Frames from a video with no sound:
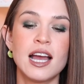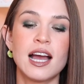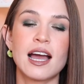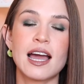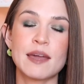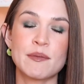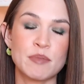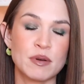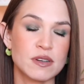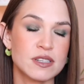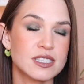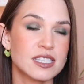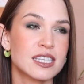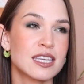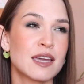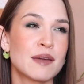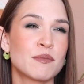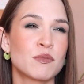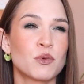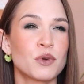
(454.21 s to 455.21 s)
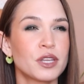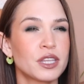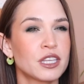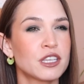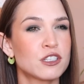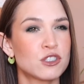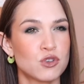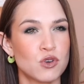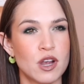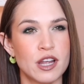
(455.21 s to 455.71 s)
I personally am really
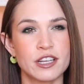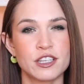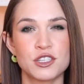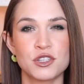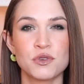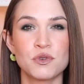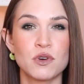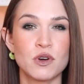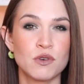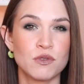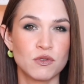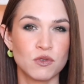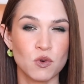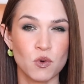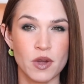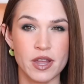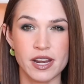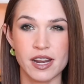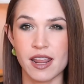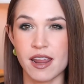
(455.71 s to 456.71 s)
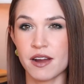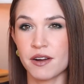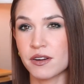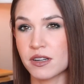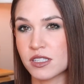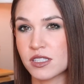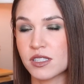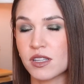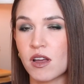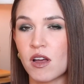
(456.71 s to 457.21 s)
trying to avoid
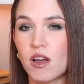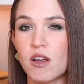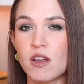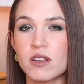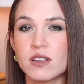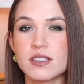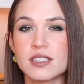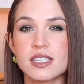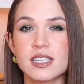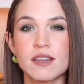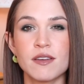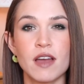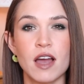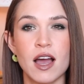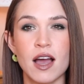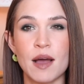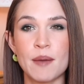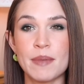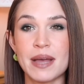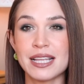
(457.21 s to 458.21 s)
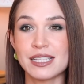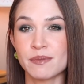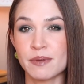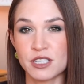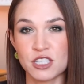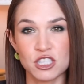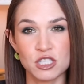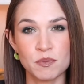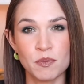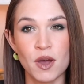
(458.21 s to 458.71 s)
aerosols um, as
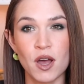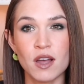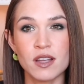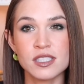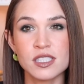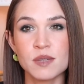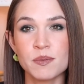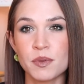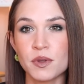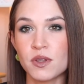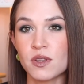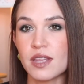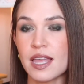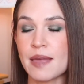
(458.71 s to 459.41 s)
much as possible.